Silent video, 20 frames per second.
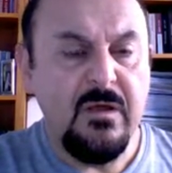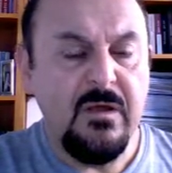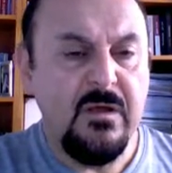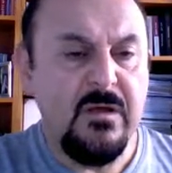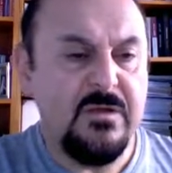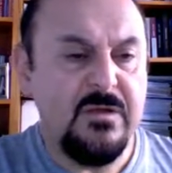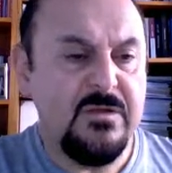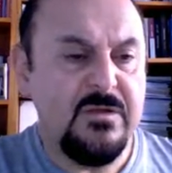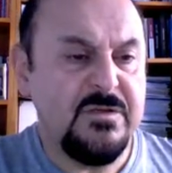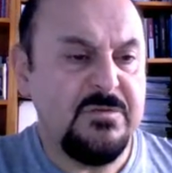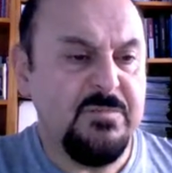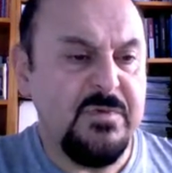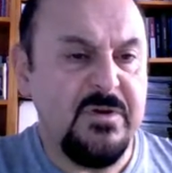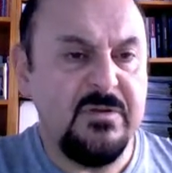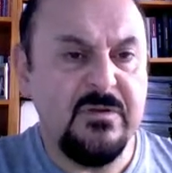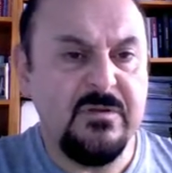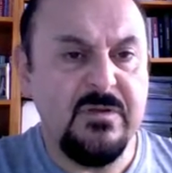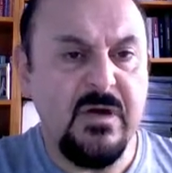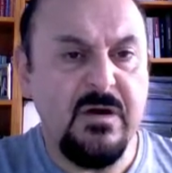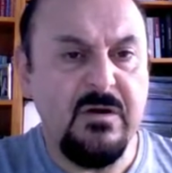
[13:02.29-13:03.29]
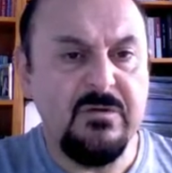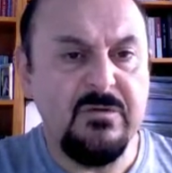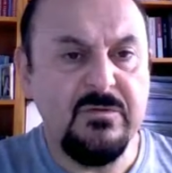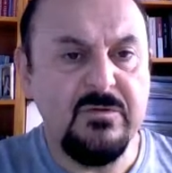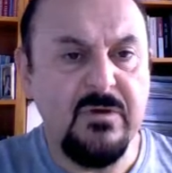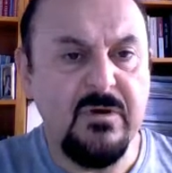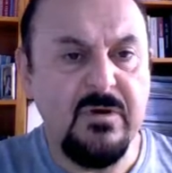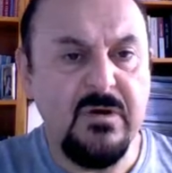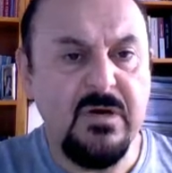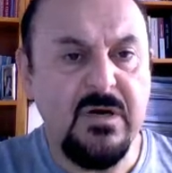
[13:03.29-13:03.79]
It's printed out.
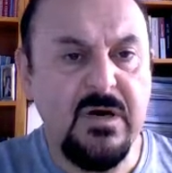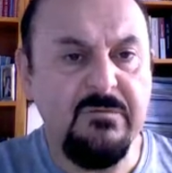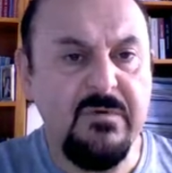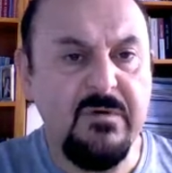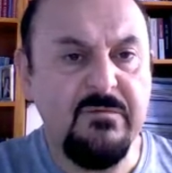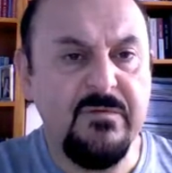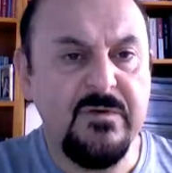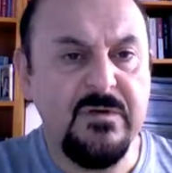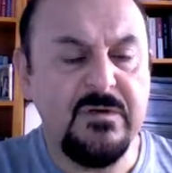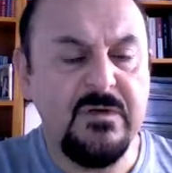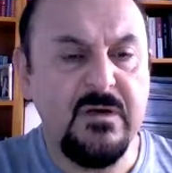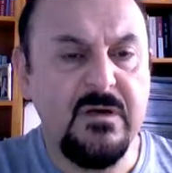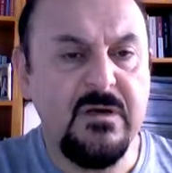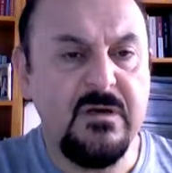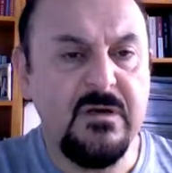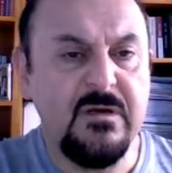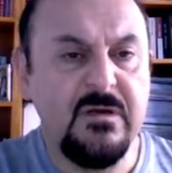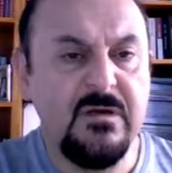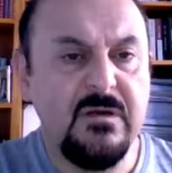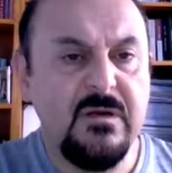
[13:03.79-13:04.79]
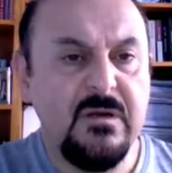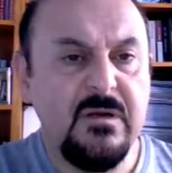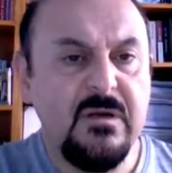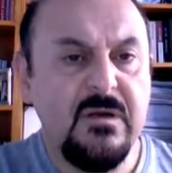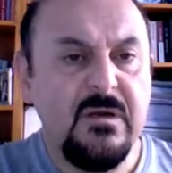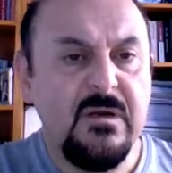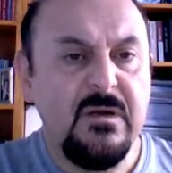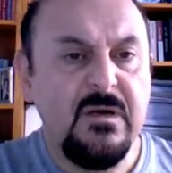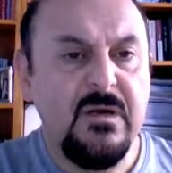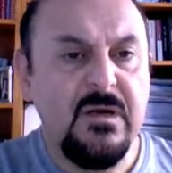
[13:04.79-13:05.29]
However,
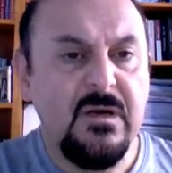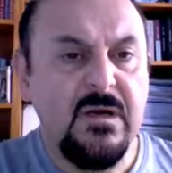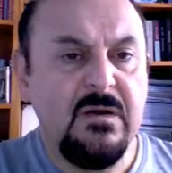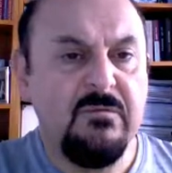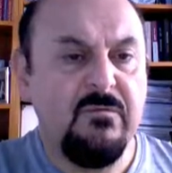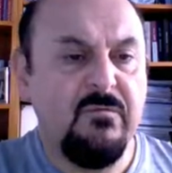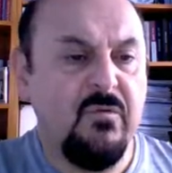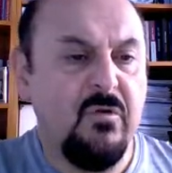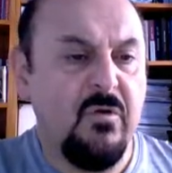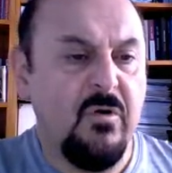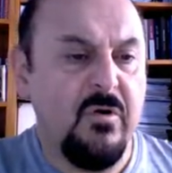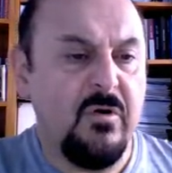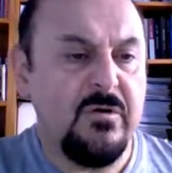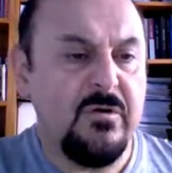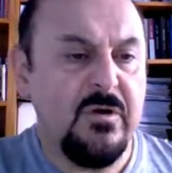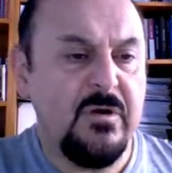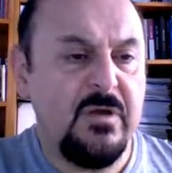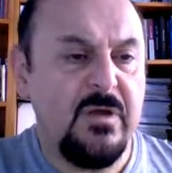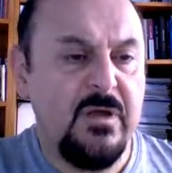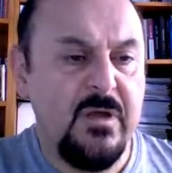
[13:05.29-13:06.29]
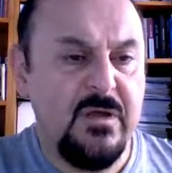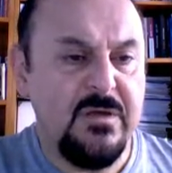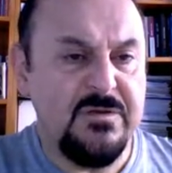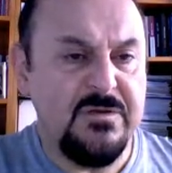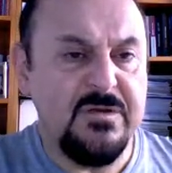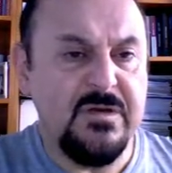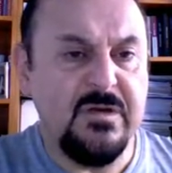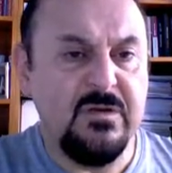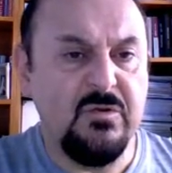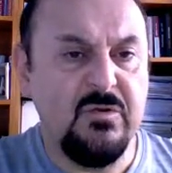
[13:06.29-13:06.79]
4 is
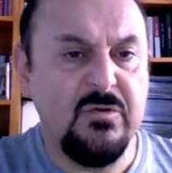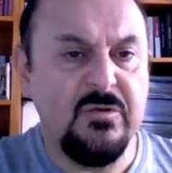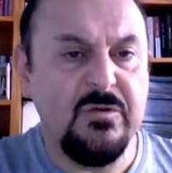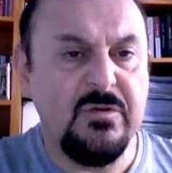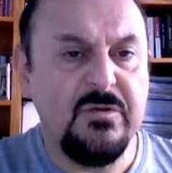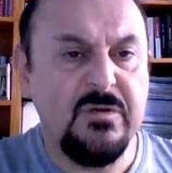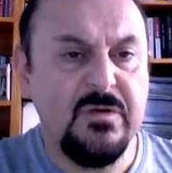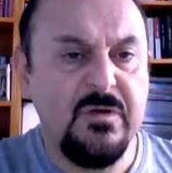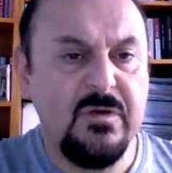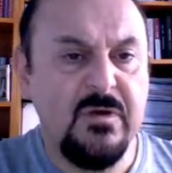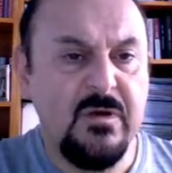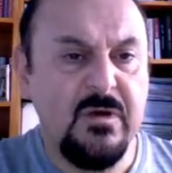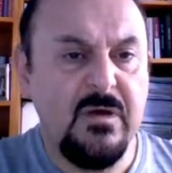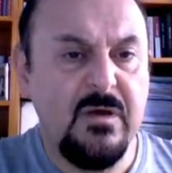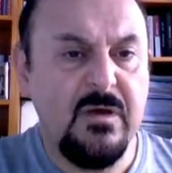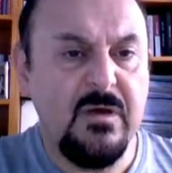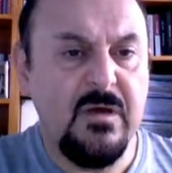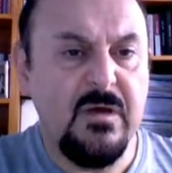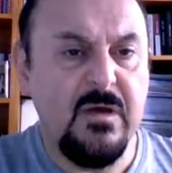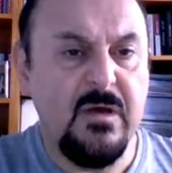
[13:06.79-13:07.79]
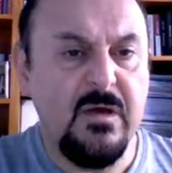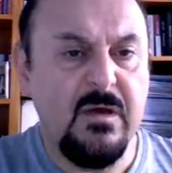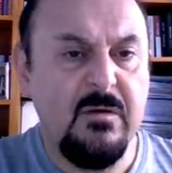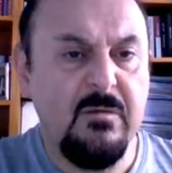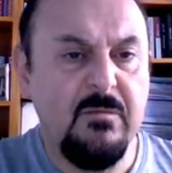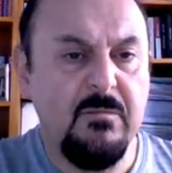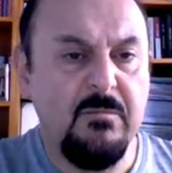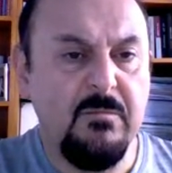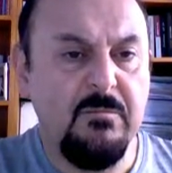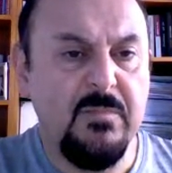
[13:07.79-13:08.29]
included,
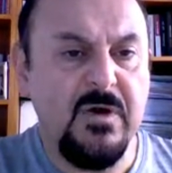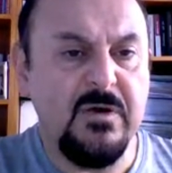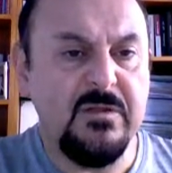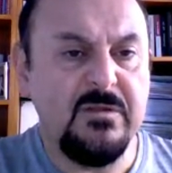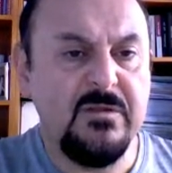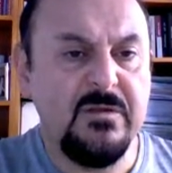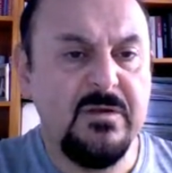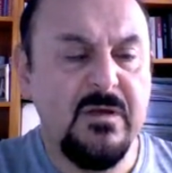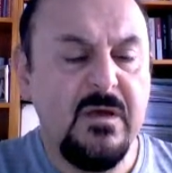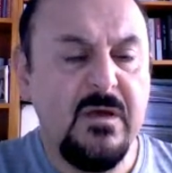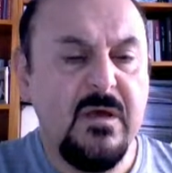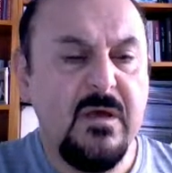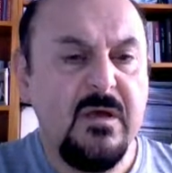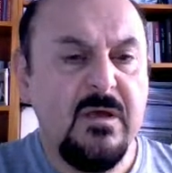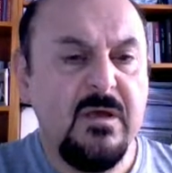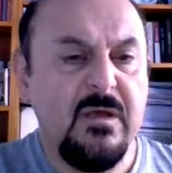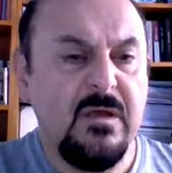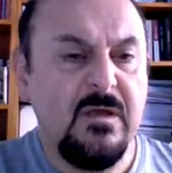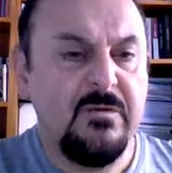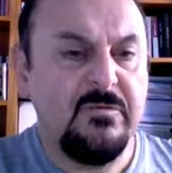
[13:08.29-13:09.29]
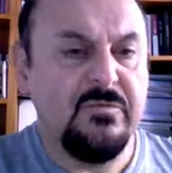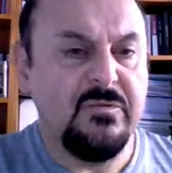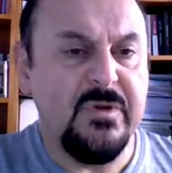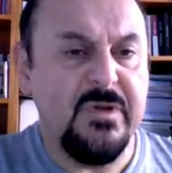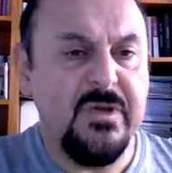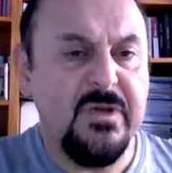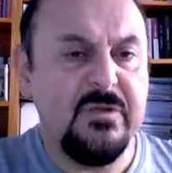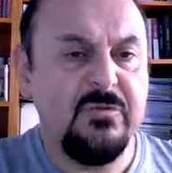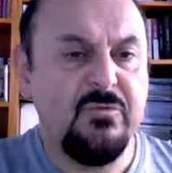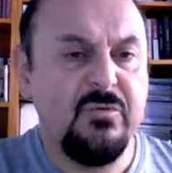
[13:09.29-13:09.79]
but
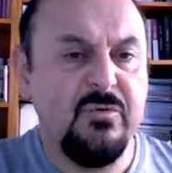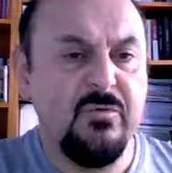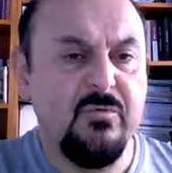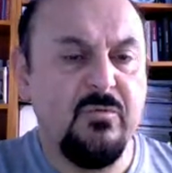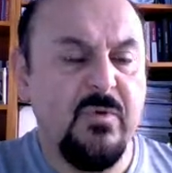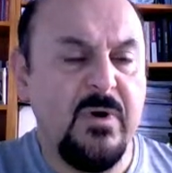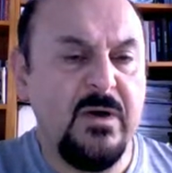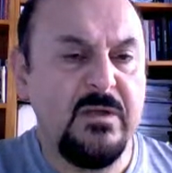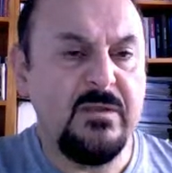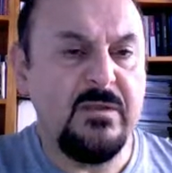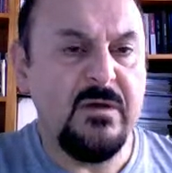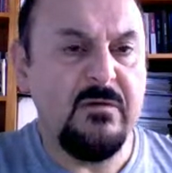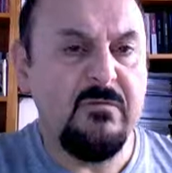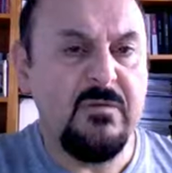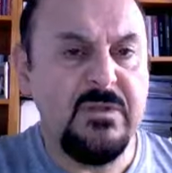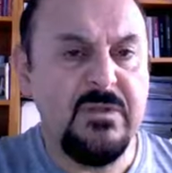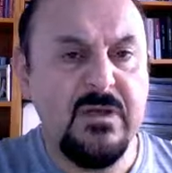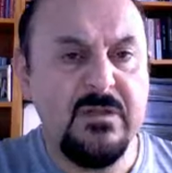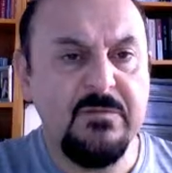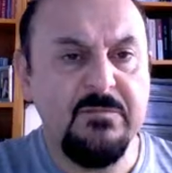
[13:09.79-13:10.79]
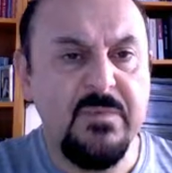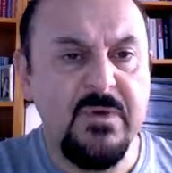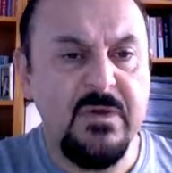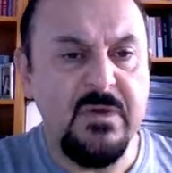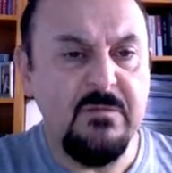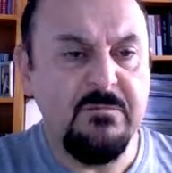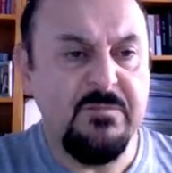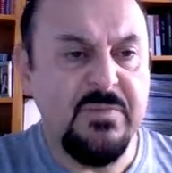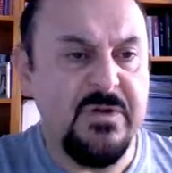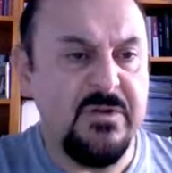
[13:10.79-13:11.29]
3, 2, 1 will not be
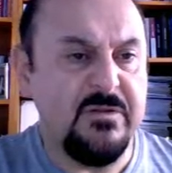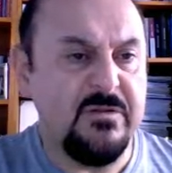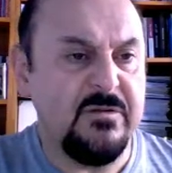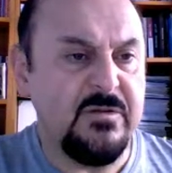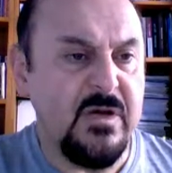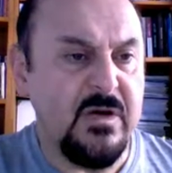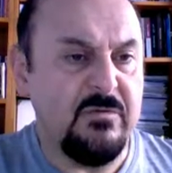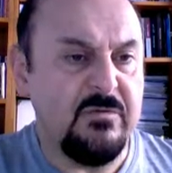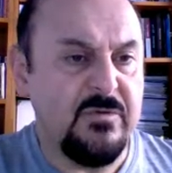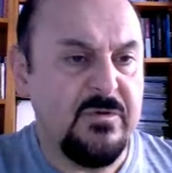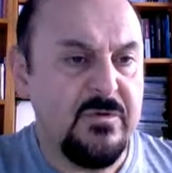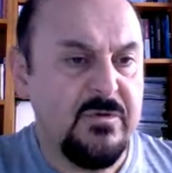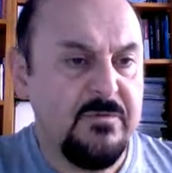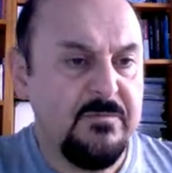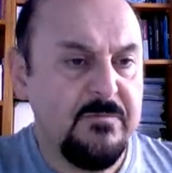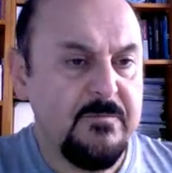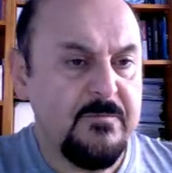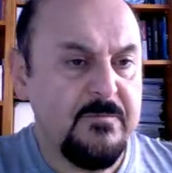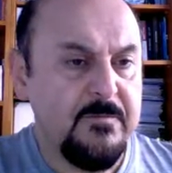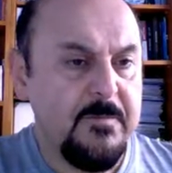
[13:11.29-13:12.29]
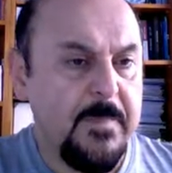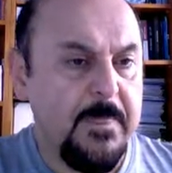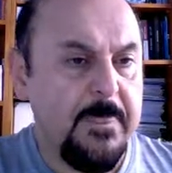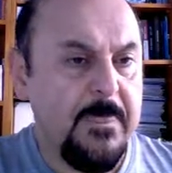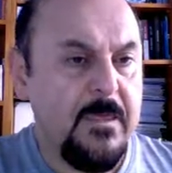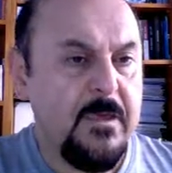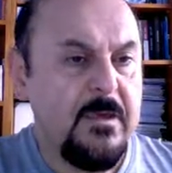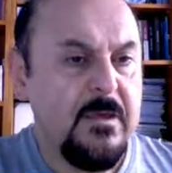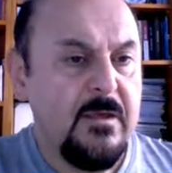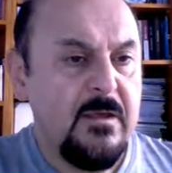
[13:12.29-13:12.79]
printed out.
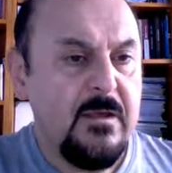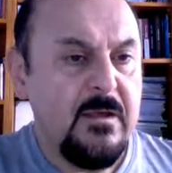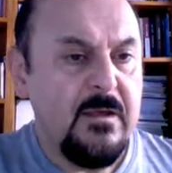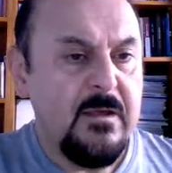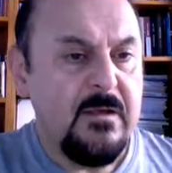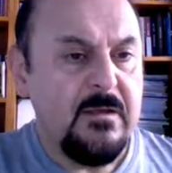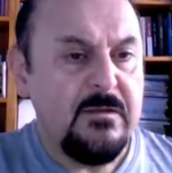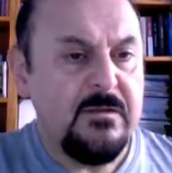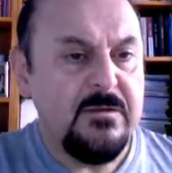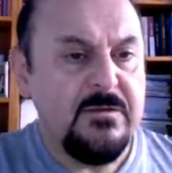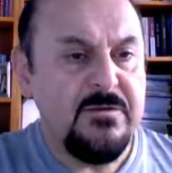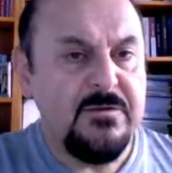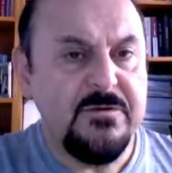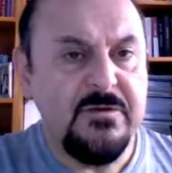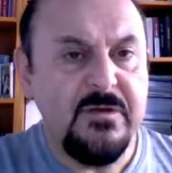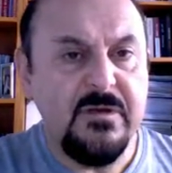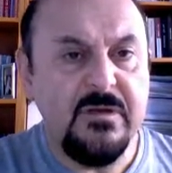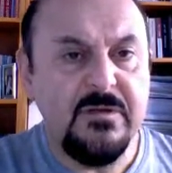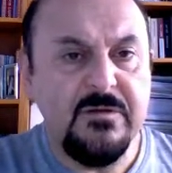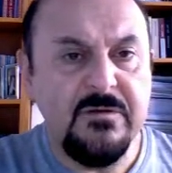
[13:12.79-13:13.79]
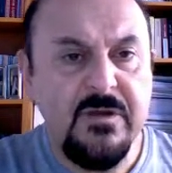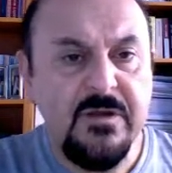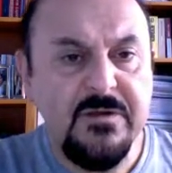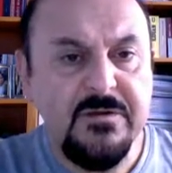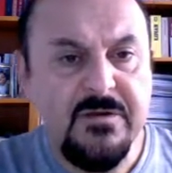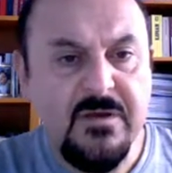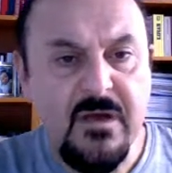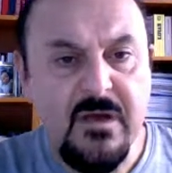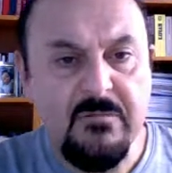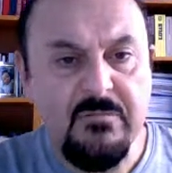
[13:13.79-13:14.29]
This is another
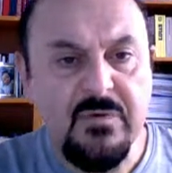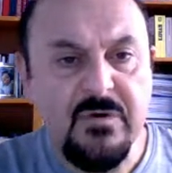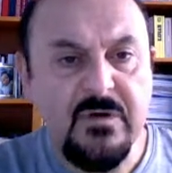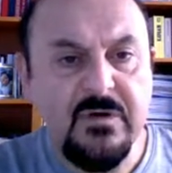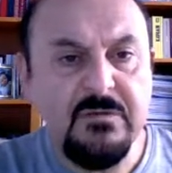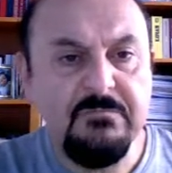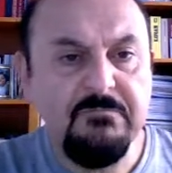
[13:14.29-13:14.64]
example.